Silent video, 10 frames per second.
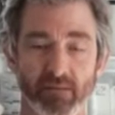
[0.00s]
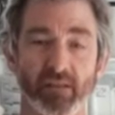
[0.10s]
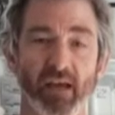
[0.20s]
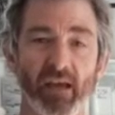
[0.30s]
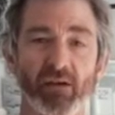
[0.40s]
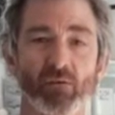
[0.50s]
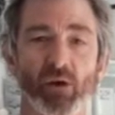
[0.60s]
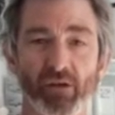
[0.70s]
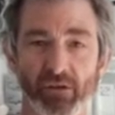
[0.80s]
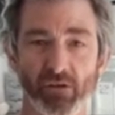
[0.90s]
Today, we're
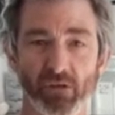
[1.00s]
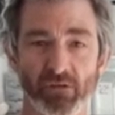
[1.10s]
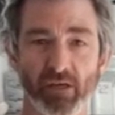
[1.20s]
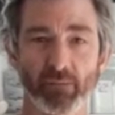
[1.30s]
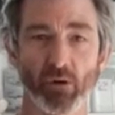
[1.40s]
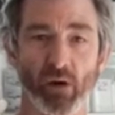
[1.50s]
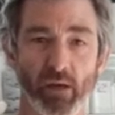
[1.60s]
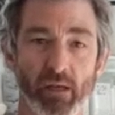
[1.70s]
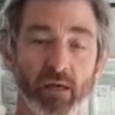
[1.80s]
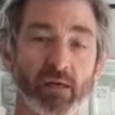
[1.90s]
going to do a little demo
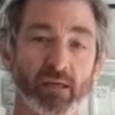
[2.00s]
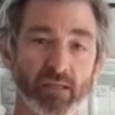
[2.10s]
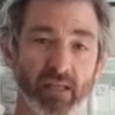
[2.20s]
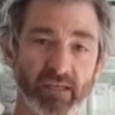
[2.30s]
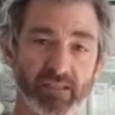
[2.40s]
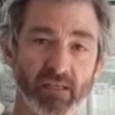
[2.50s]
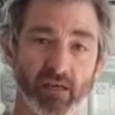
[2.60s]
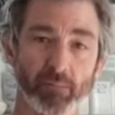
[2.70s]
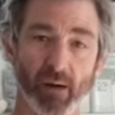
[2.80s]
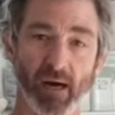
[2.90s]
on
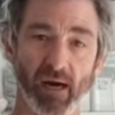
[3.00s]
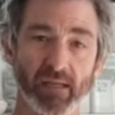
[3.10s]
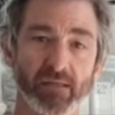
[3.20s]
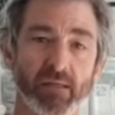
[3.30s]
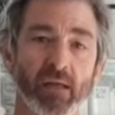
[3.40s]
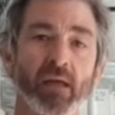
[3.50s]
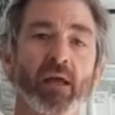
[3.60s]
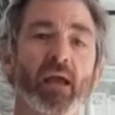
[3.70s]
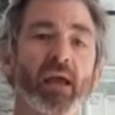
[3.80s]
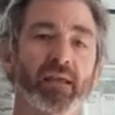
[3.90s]
glazing a pot
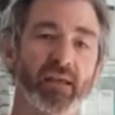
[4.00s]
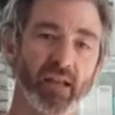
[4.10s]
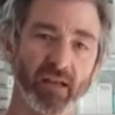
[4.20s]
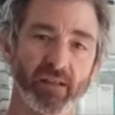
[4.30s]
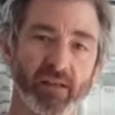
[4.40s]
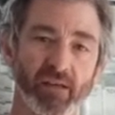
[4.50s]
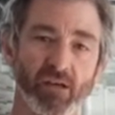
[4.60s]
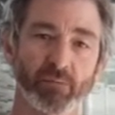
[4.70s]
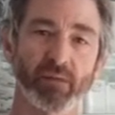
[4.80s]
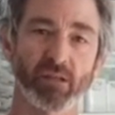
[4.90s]
and getting the
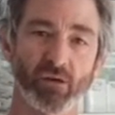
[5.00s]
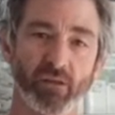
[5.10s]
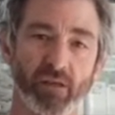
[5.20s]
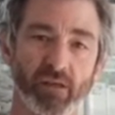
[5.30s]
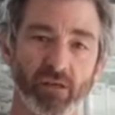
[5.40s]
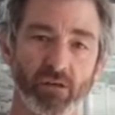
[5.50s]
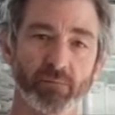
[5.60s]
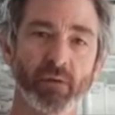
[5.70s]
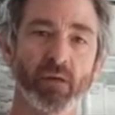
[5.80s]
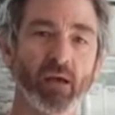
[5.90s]
kiln and loading the
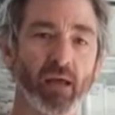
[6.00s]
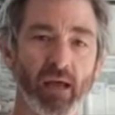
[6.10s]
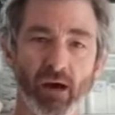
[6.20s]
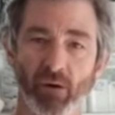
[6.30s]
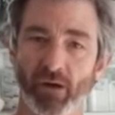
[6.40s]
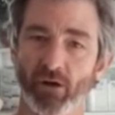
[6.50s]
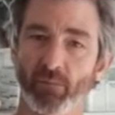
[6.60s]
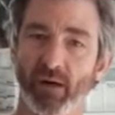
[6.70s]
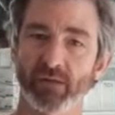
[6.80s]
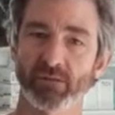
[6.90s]
kiln and how I go
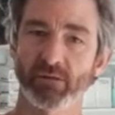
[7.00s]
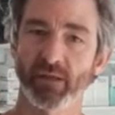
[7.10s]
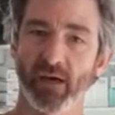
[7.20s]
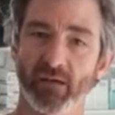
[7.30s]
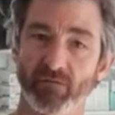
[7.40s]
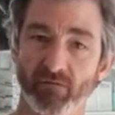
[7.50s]
about doing that.